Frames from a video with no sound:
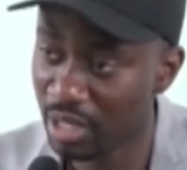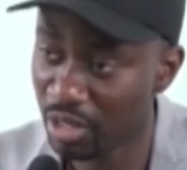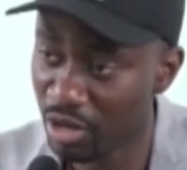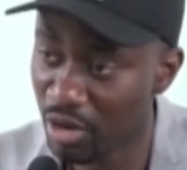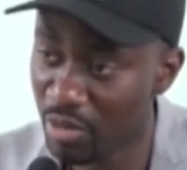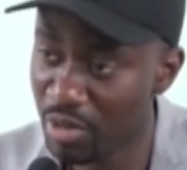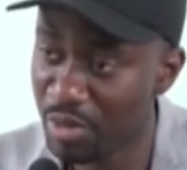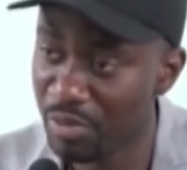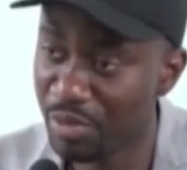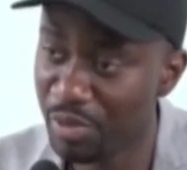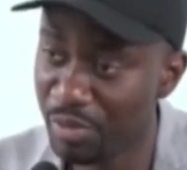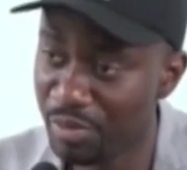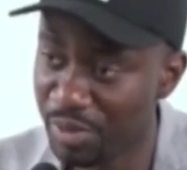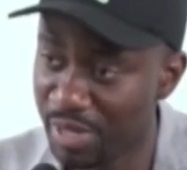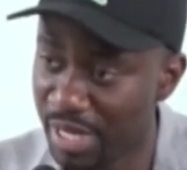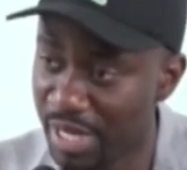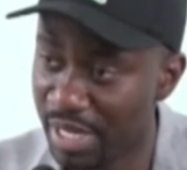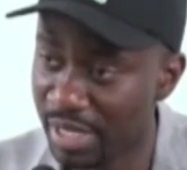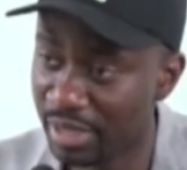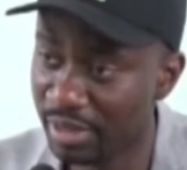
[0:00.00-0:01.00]
We are coming
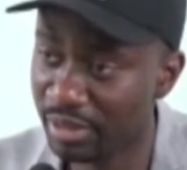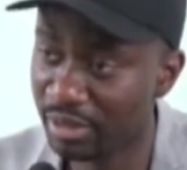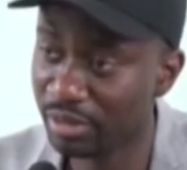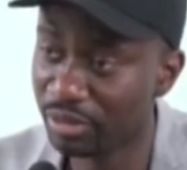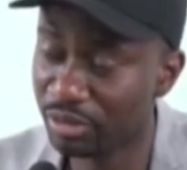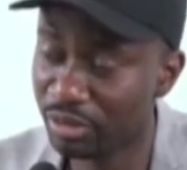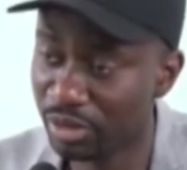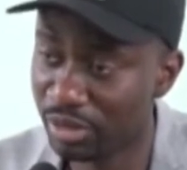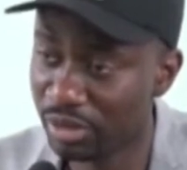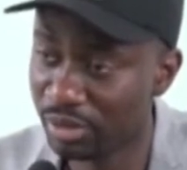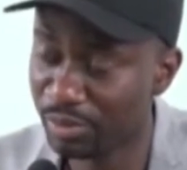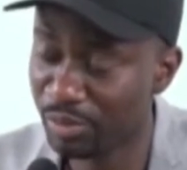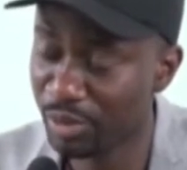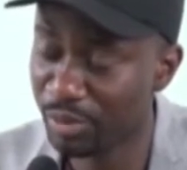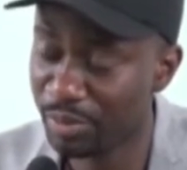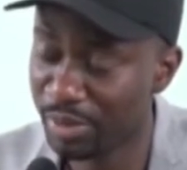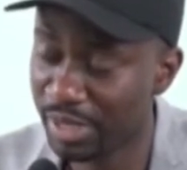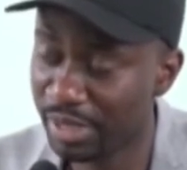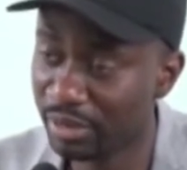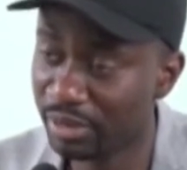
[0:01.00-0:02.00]
prepared
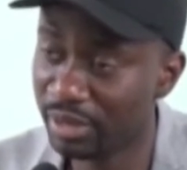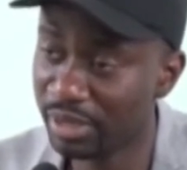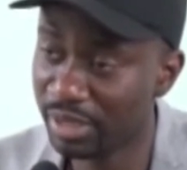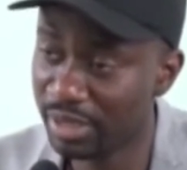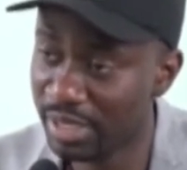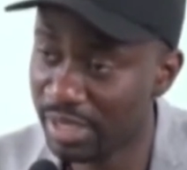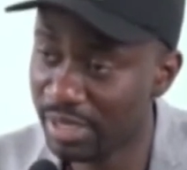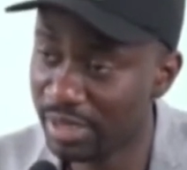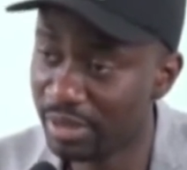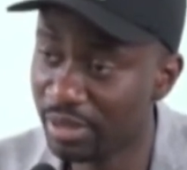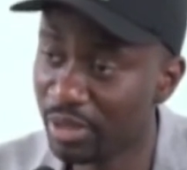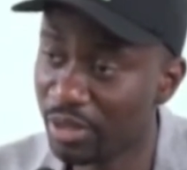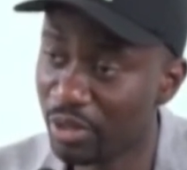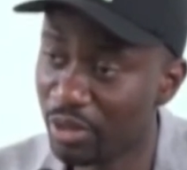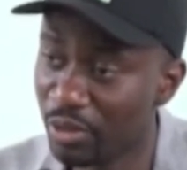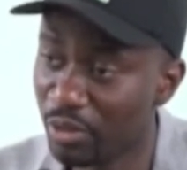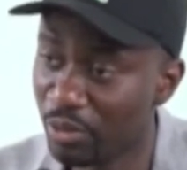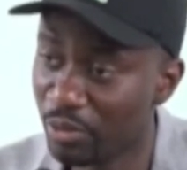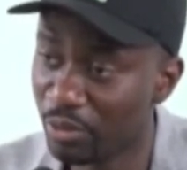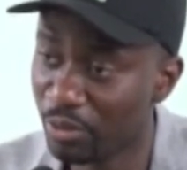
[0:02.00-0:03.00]
to
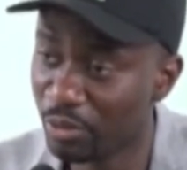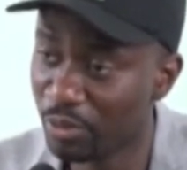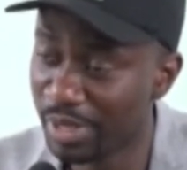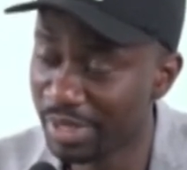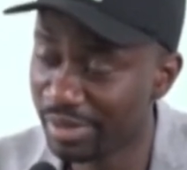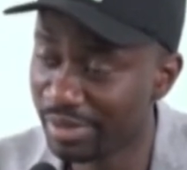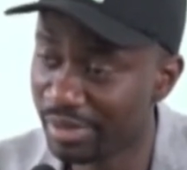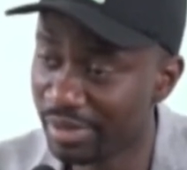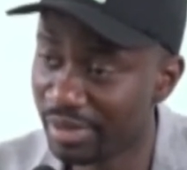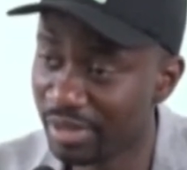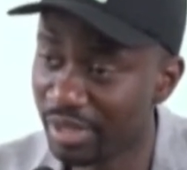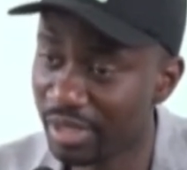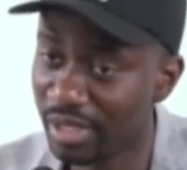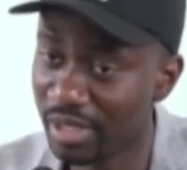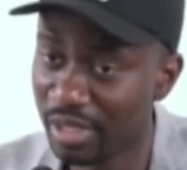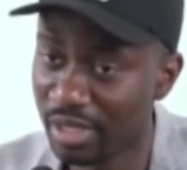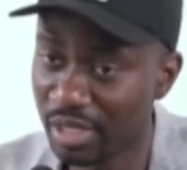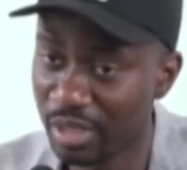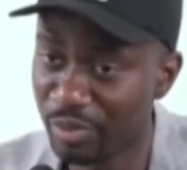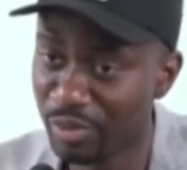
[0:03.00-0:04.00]
lead
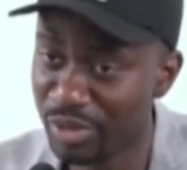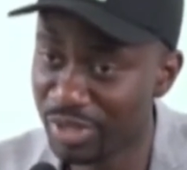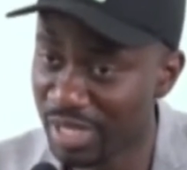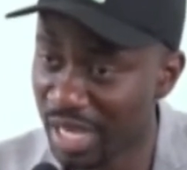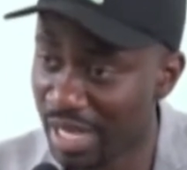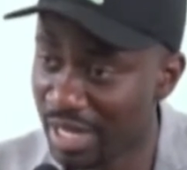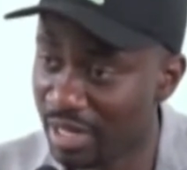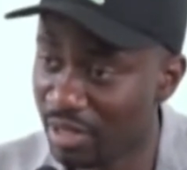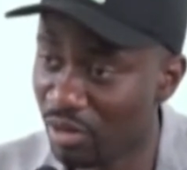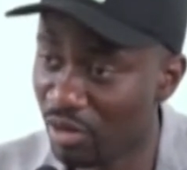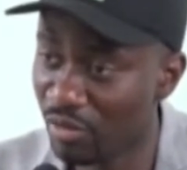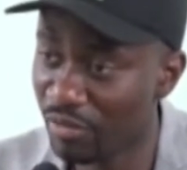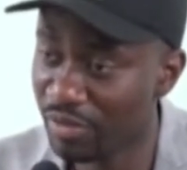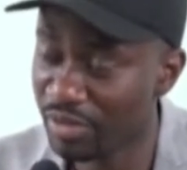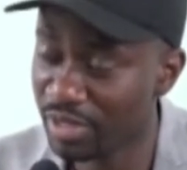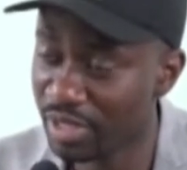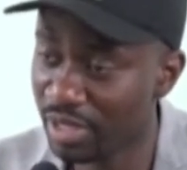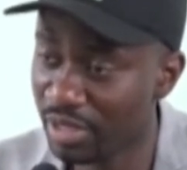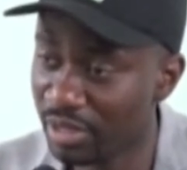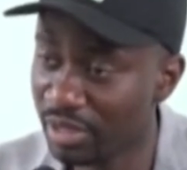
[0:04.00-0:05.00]
with a presiding
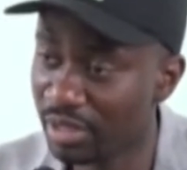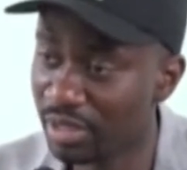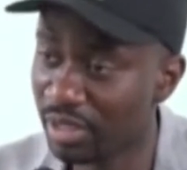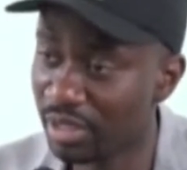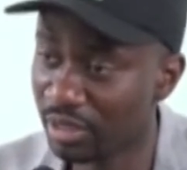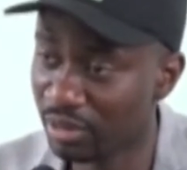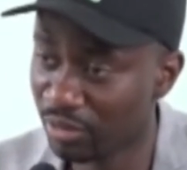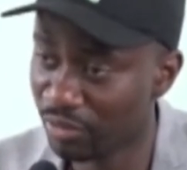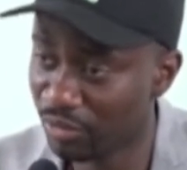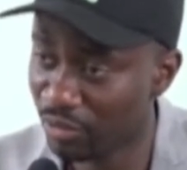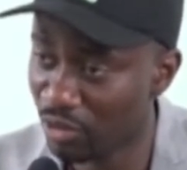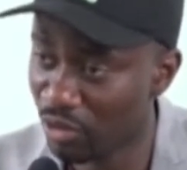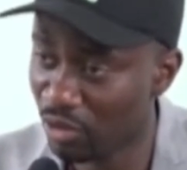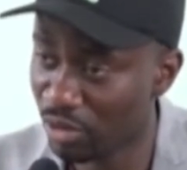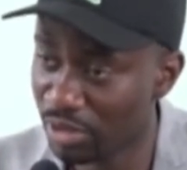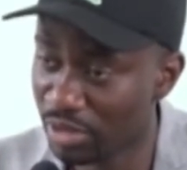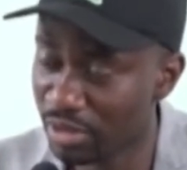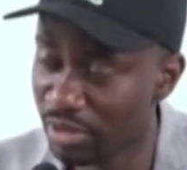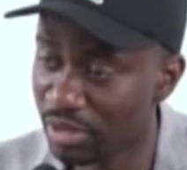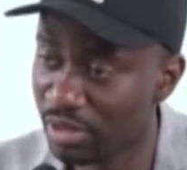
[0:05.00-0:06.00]
officer, and
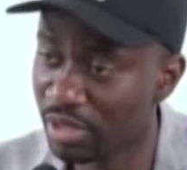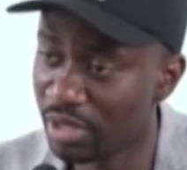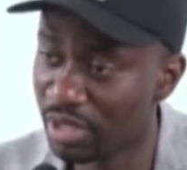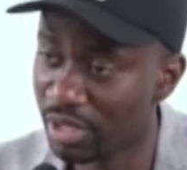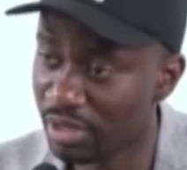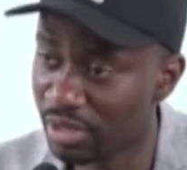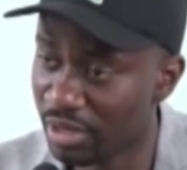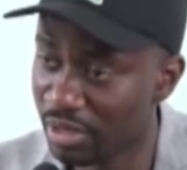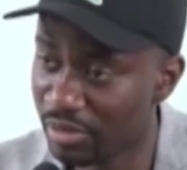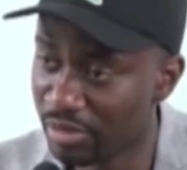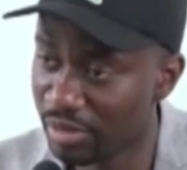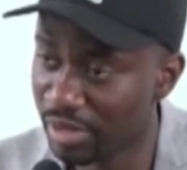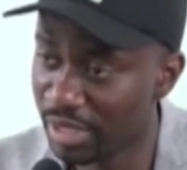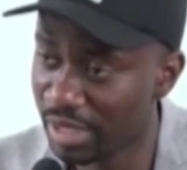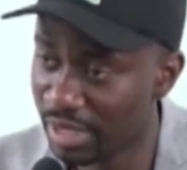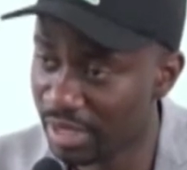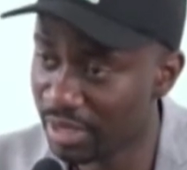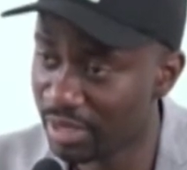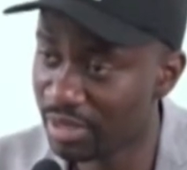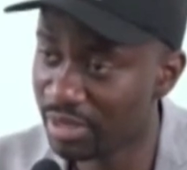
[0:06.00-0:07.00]
of course
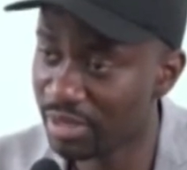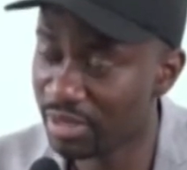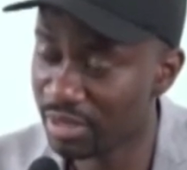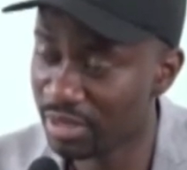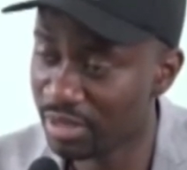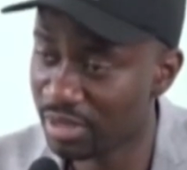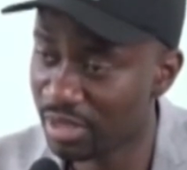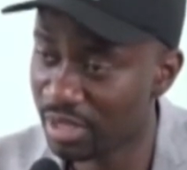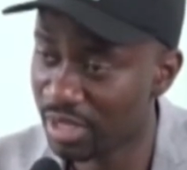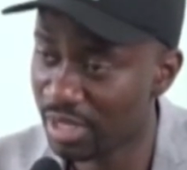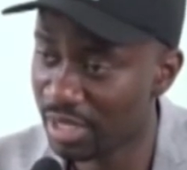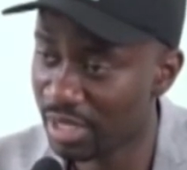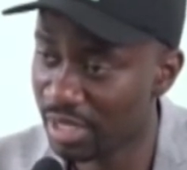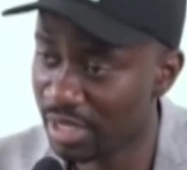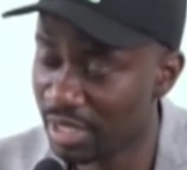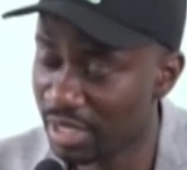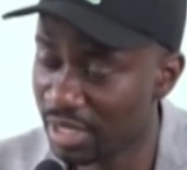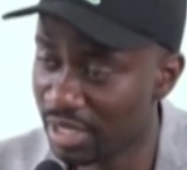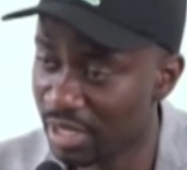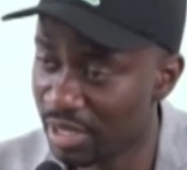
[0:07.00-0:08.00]
there is
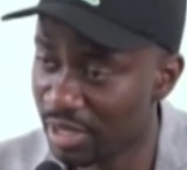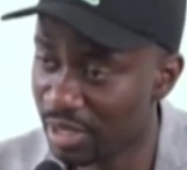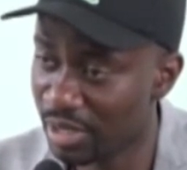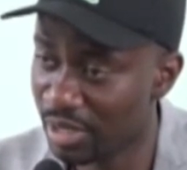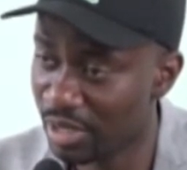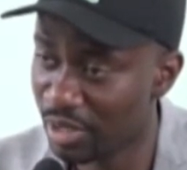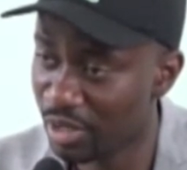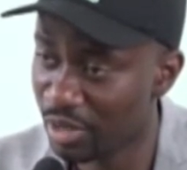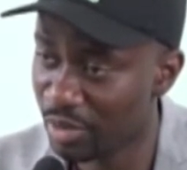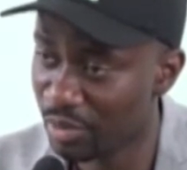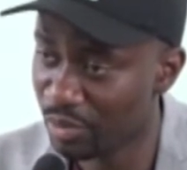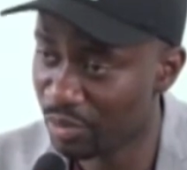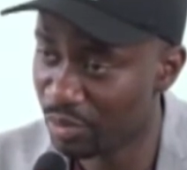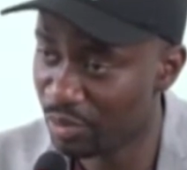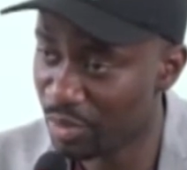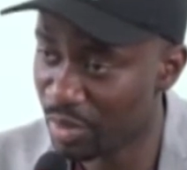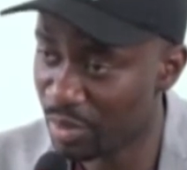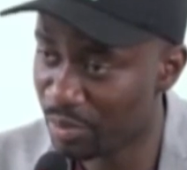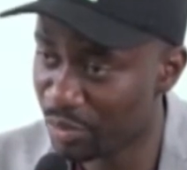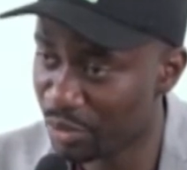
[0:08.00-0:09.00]
a
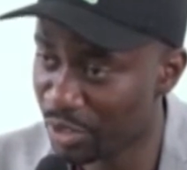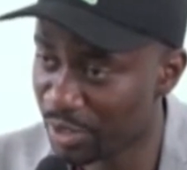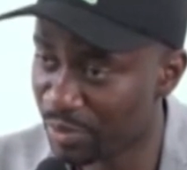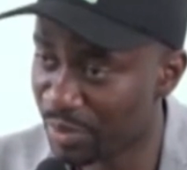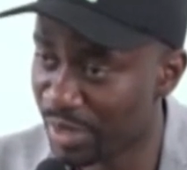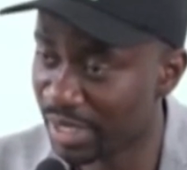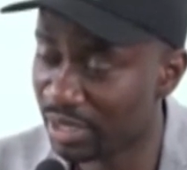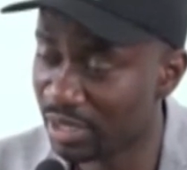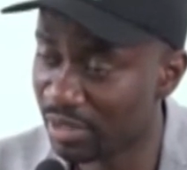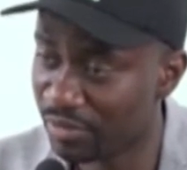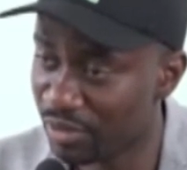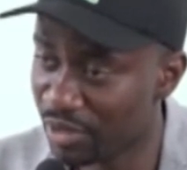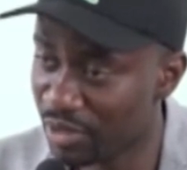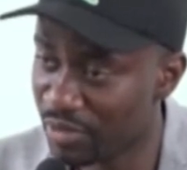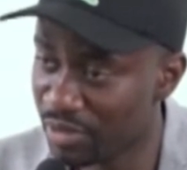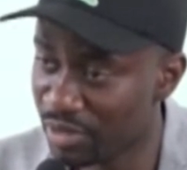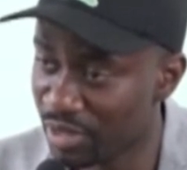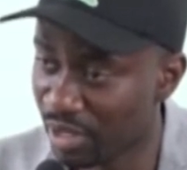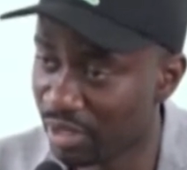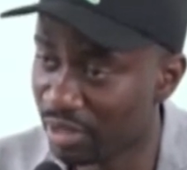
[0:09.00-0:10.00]

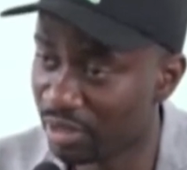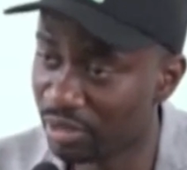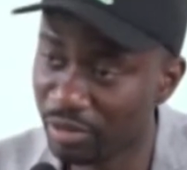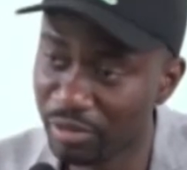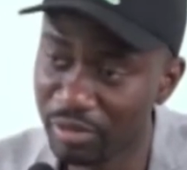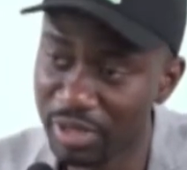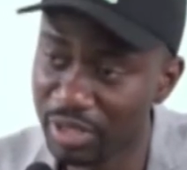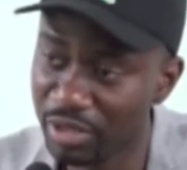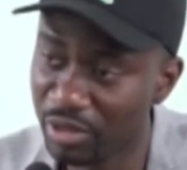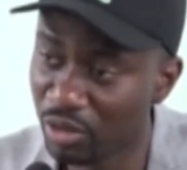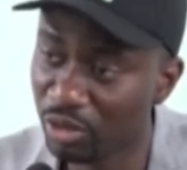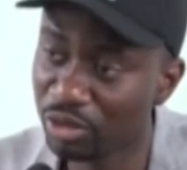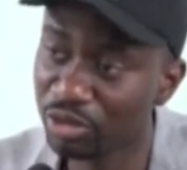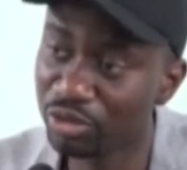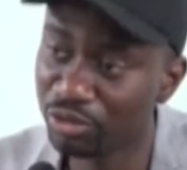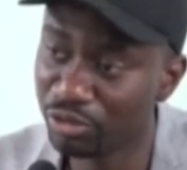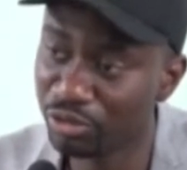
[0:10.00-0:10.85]
prospective chief secretary in